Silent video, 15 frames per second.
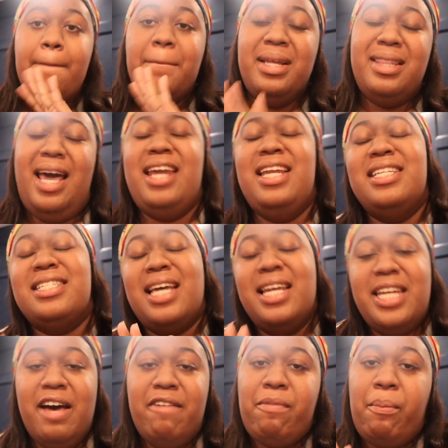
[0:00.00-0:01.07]
But that is
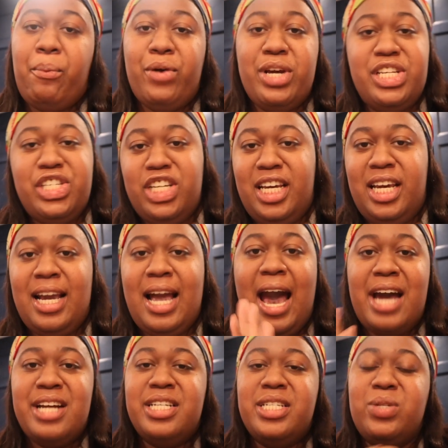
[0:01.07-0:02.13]
enough preaching.
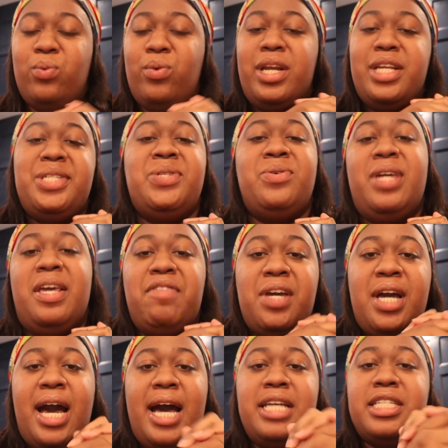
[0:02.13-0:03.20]
I just wanted to give you
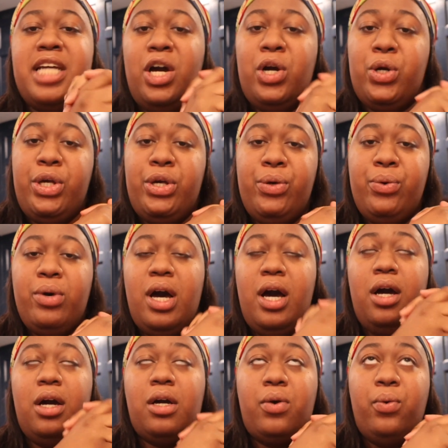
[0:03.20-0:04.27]
guys
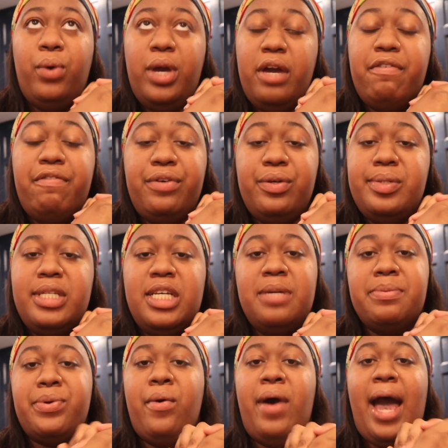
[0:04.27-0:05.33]
a quick few
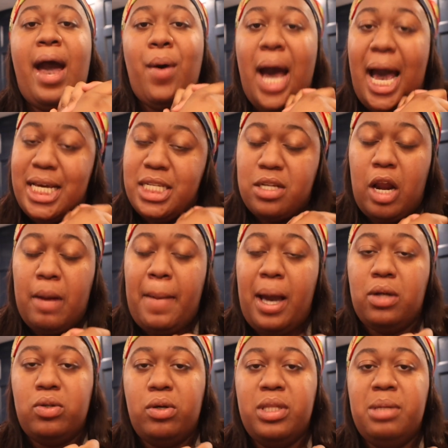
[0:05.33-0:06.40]
tips on how I started my
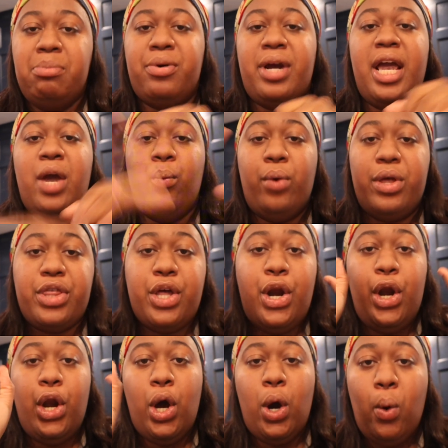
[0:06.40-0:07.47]
clothing brand with
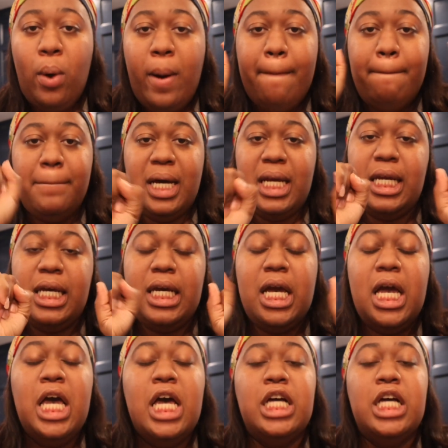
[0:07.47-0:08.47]
no money.